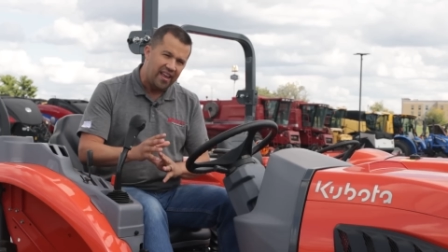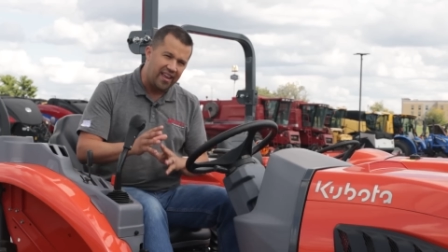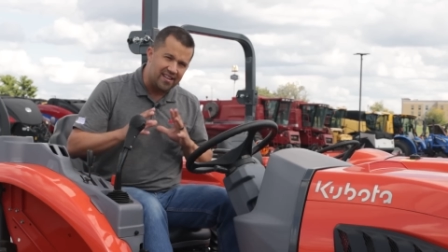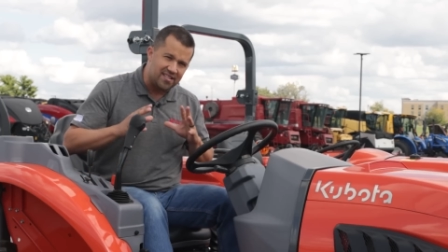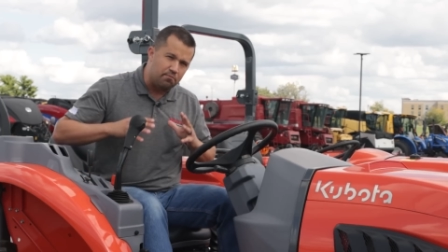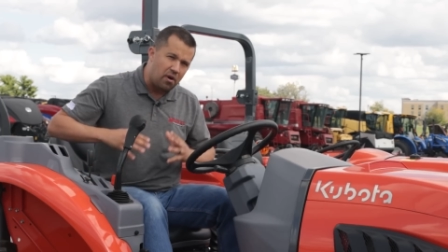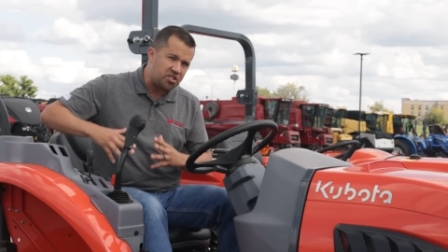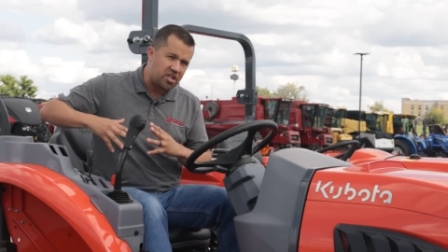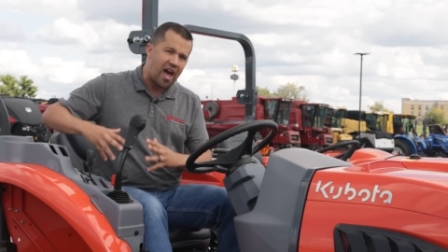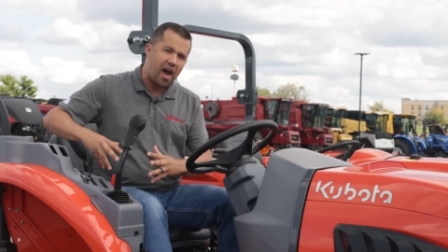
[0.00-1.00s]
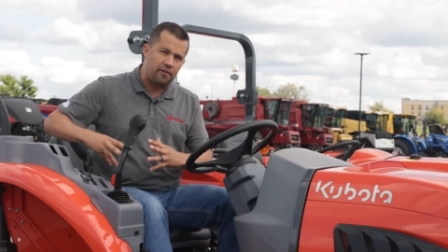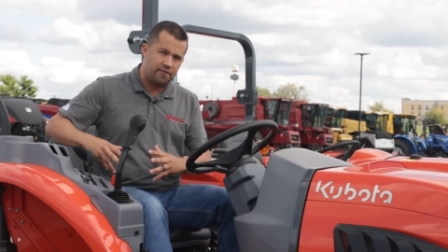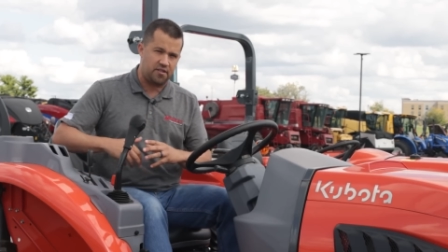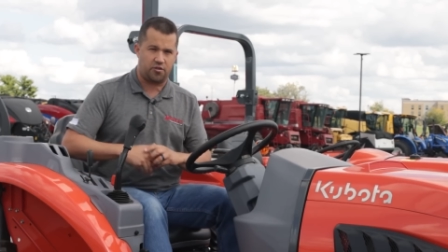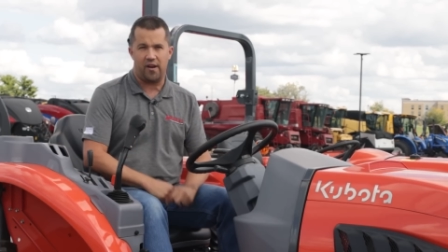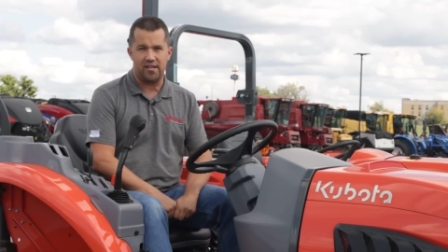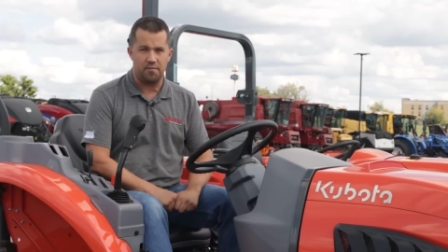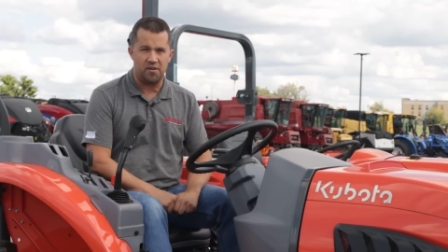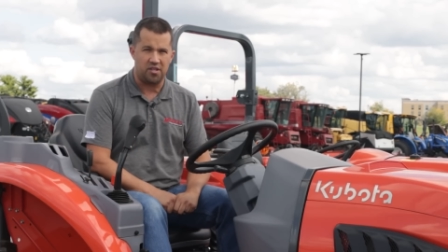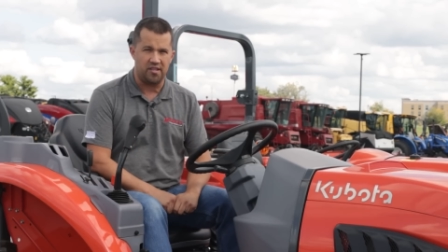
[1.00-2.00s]
get as much out of this
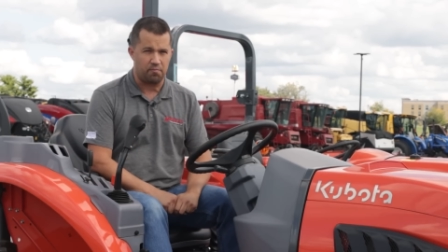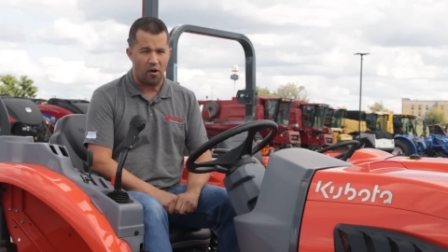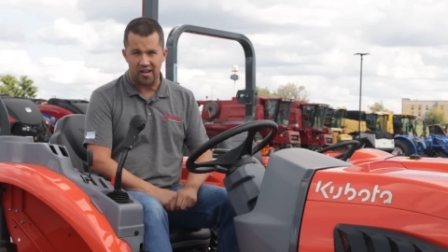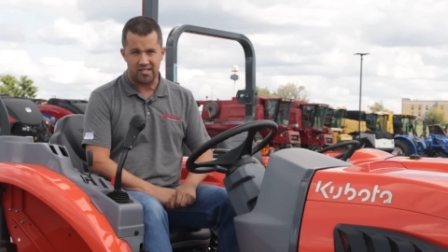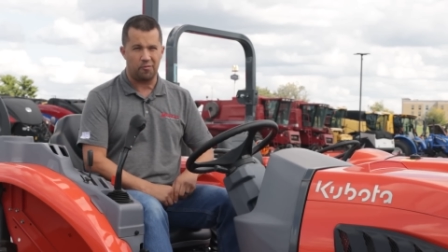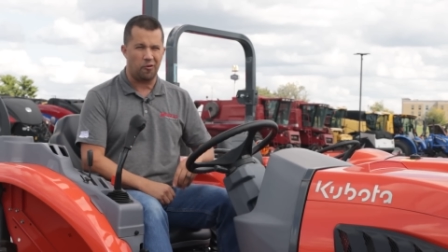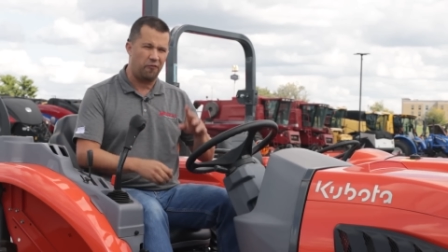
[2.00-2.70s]
transmission as possible,